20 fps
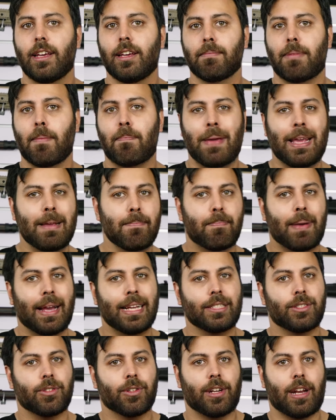but being
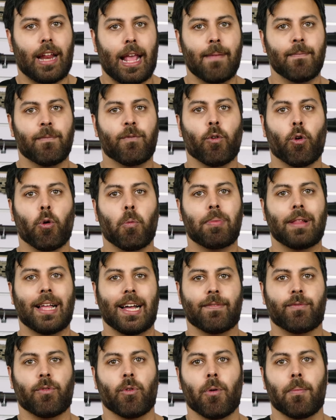based on an M4
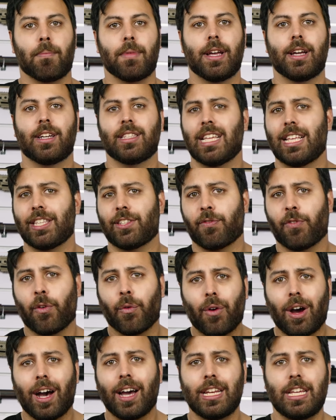platform, there's a
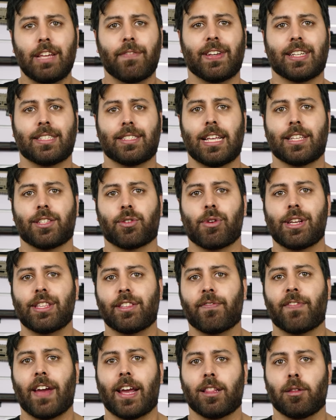variety of accessories
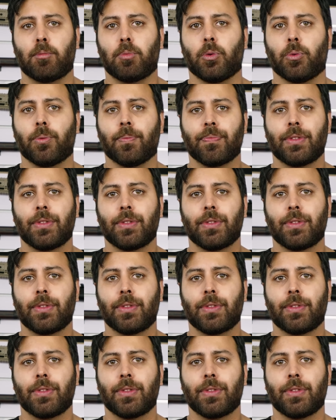available,